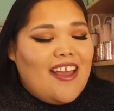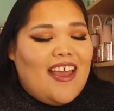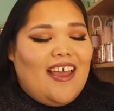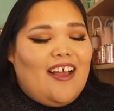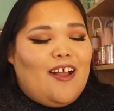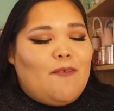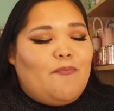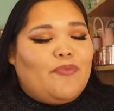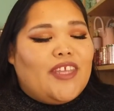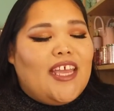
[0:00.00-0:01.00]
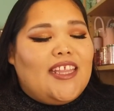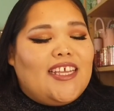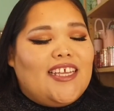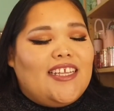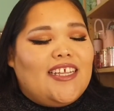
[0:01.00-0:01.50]
And
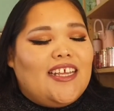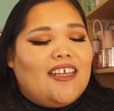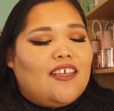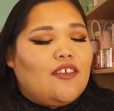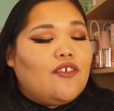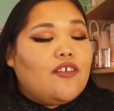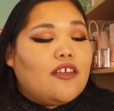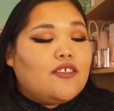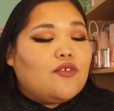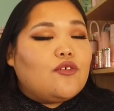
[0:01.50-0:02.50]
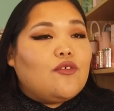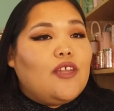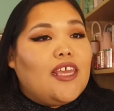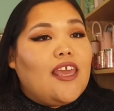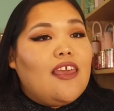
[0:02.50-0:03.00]
then Yungyats
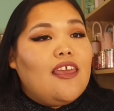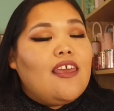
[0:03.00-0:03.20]
Oslanige,